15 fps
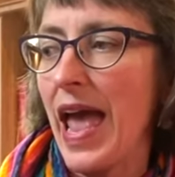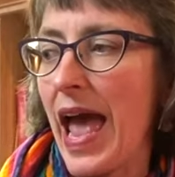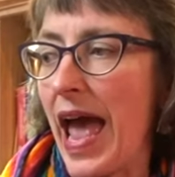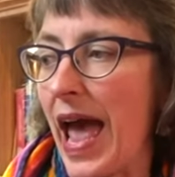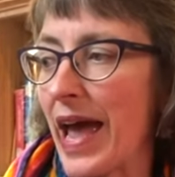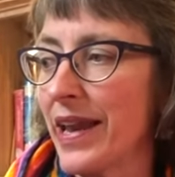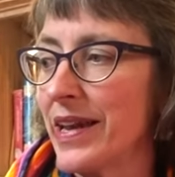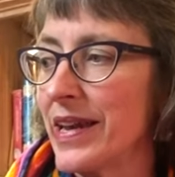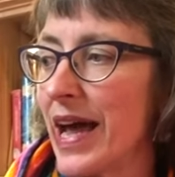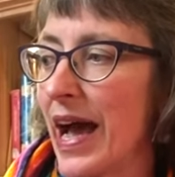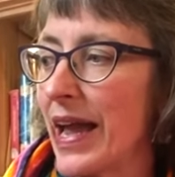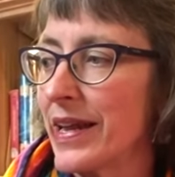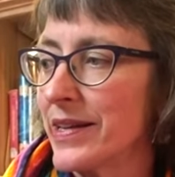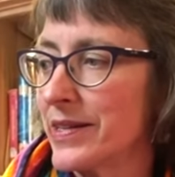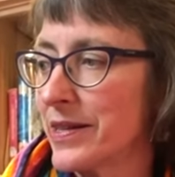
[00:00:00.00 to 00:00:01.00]
At
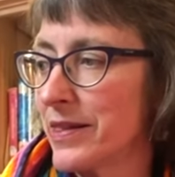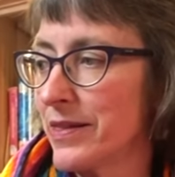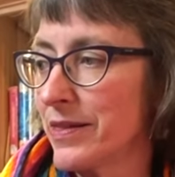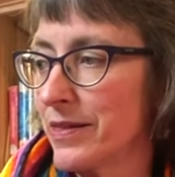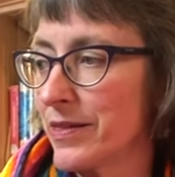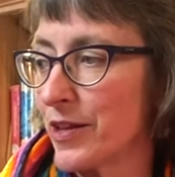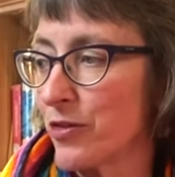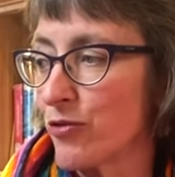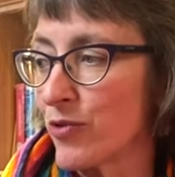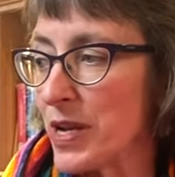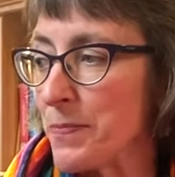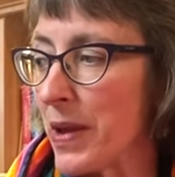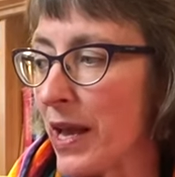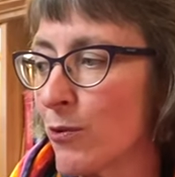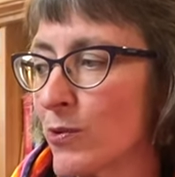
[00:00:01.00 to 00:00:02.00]
night, the three
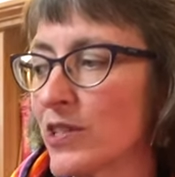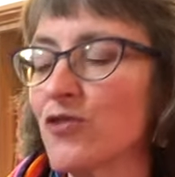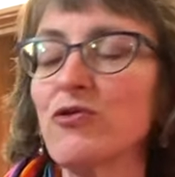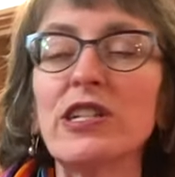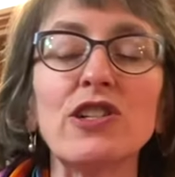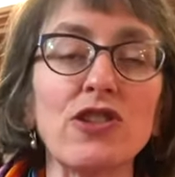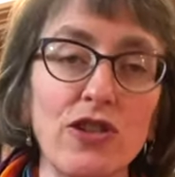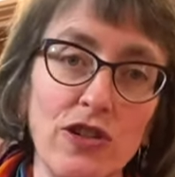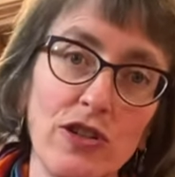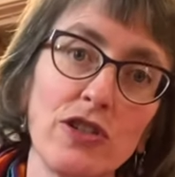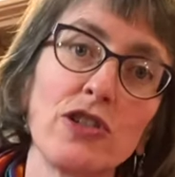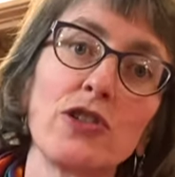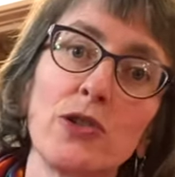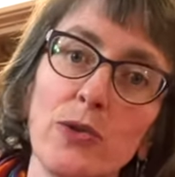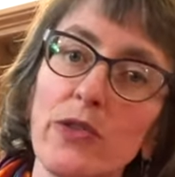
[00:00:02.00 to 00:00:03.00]
penguins returned
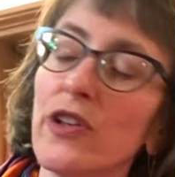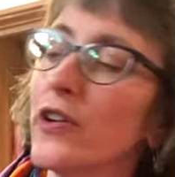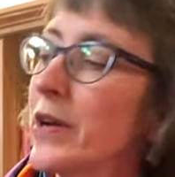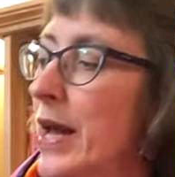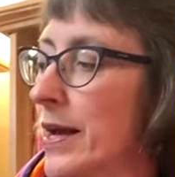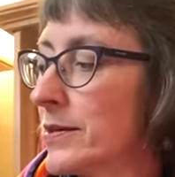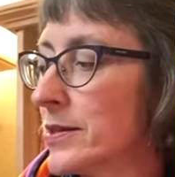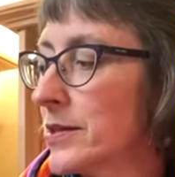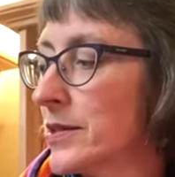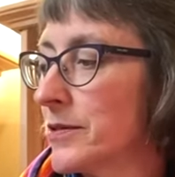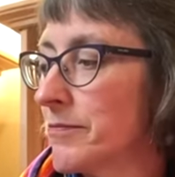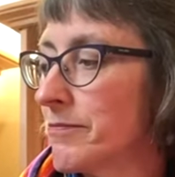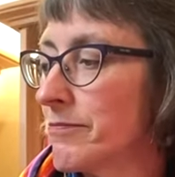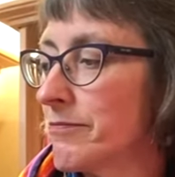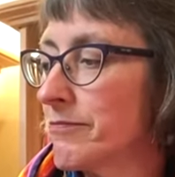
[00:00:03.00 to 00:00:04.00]
to their nest.
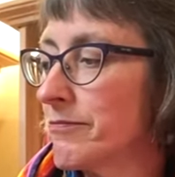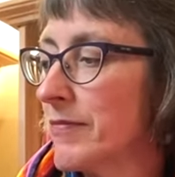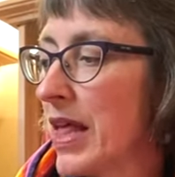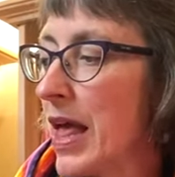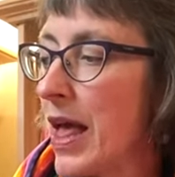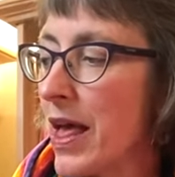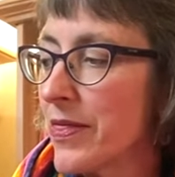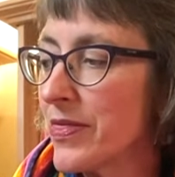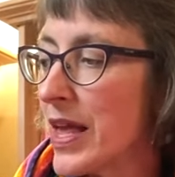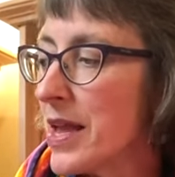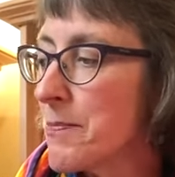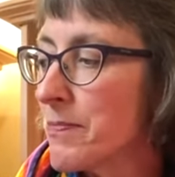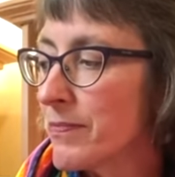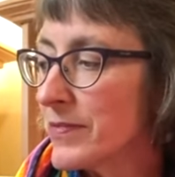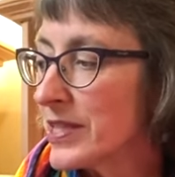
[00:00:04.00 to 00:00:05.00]

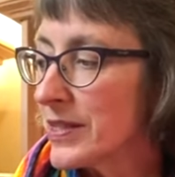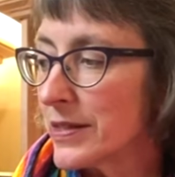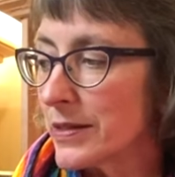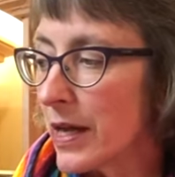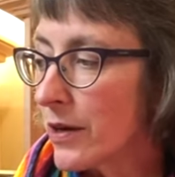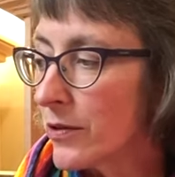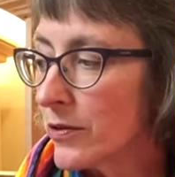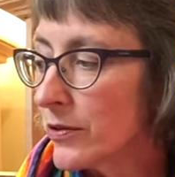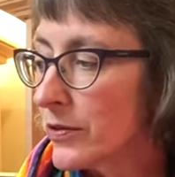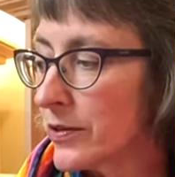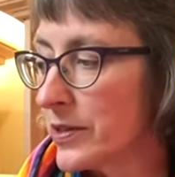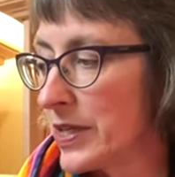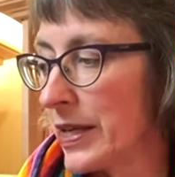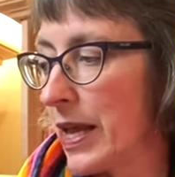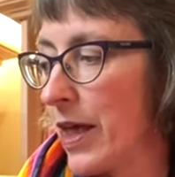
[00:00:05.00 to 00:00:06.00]
They snuggled
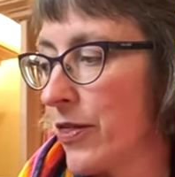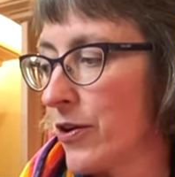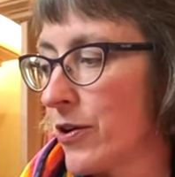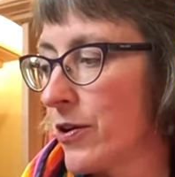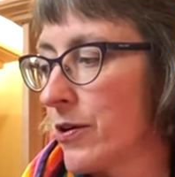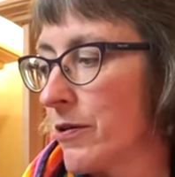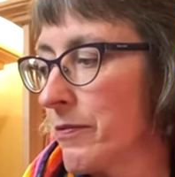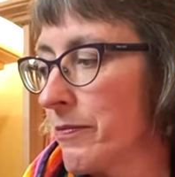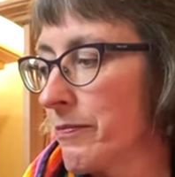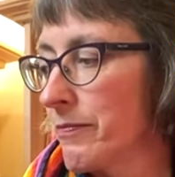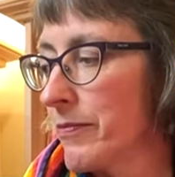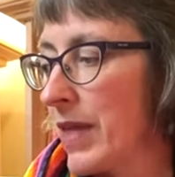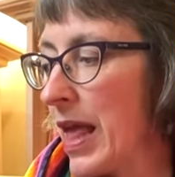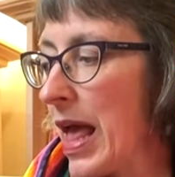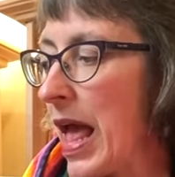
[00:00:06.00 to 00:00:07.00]
together,
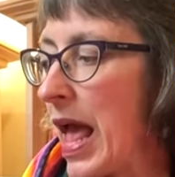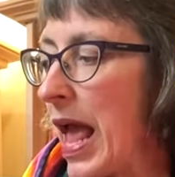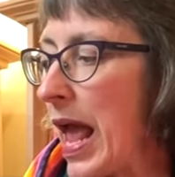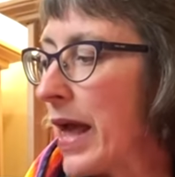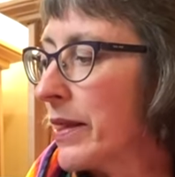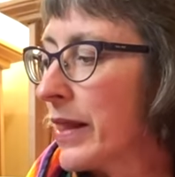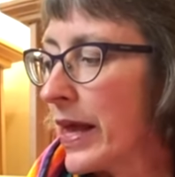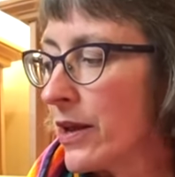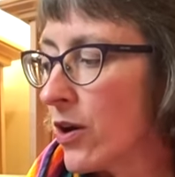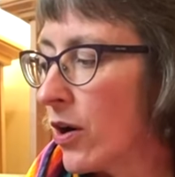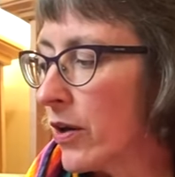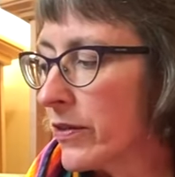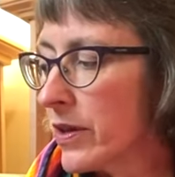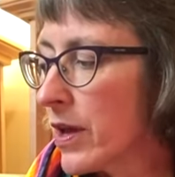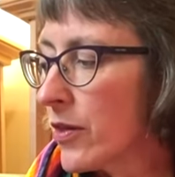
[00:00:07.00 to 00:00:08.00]
and like
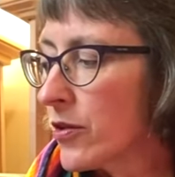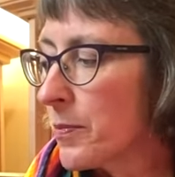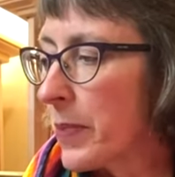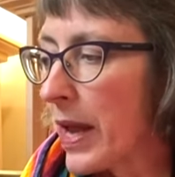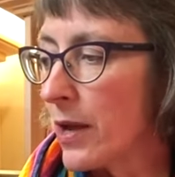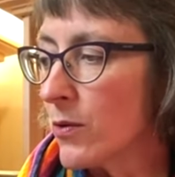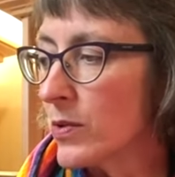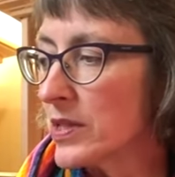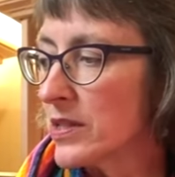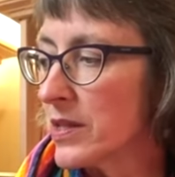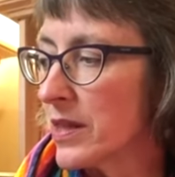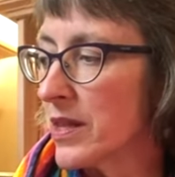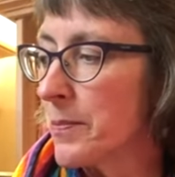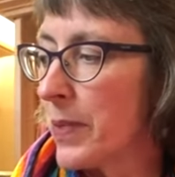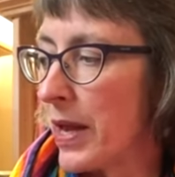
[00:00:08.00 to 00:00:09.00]
all the other penguins
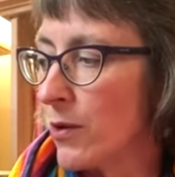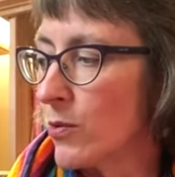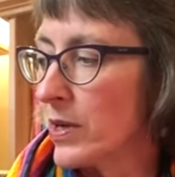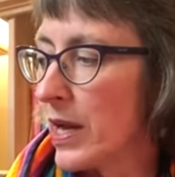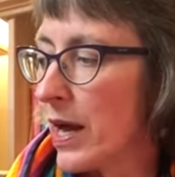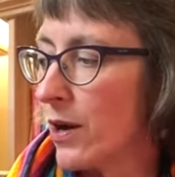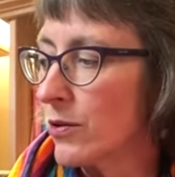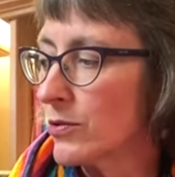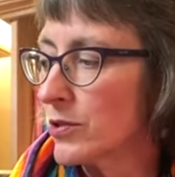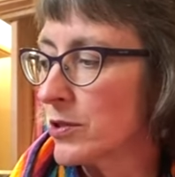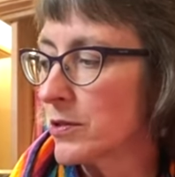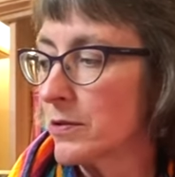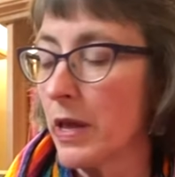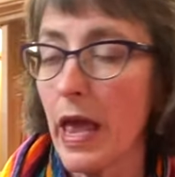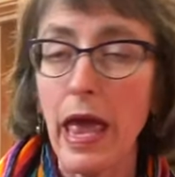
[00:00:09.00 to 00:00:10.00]
in the penguin house,
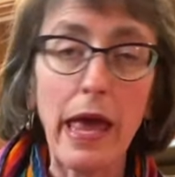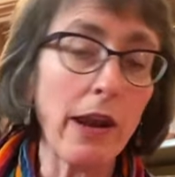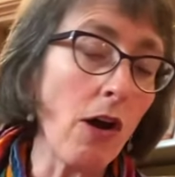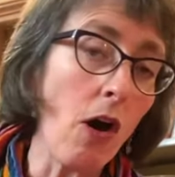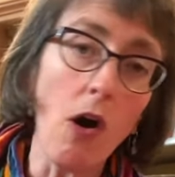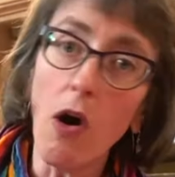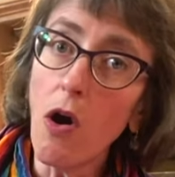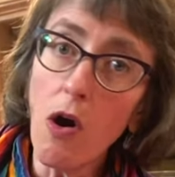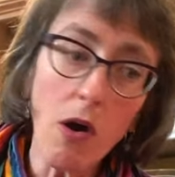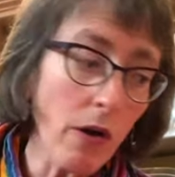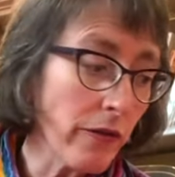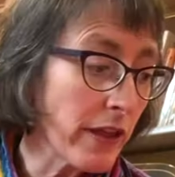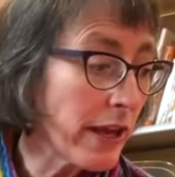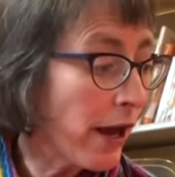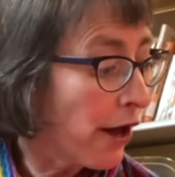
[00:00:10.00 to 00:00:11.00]
and all
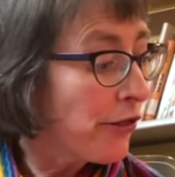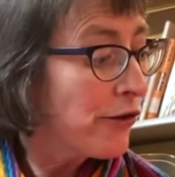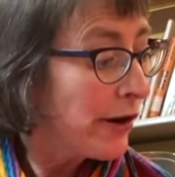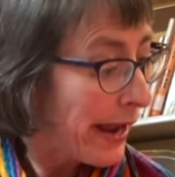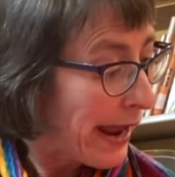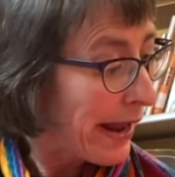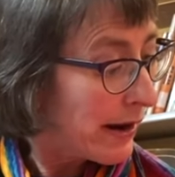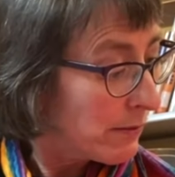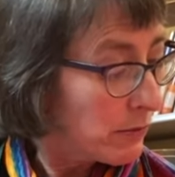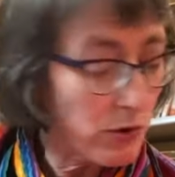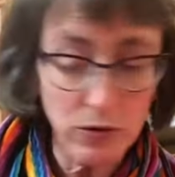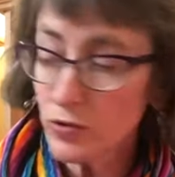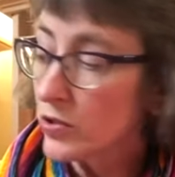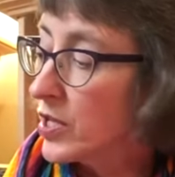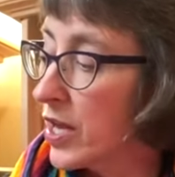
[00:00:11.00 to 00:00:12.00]
the other
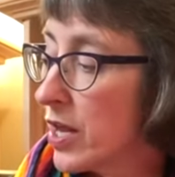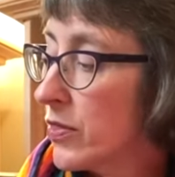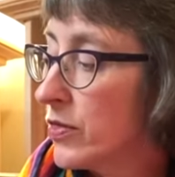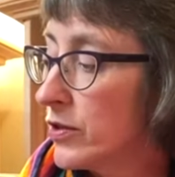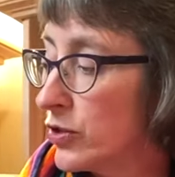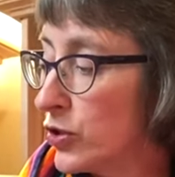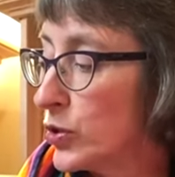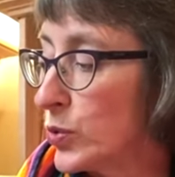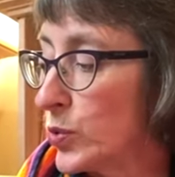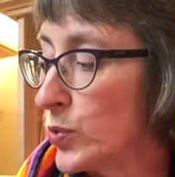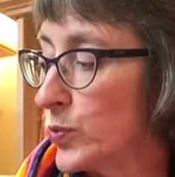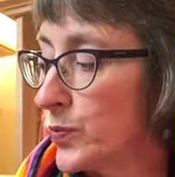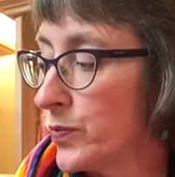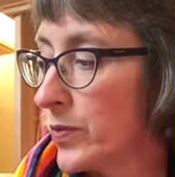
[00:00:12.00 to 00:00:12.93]
animals in the zoo,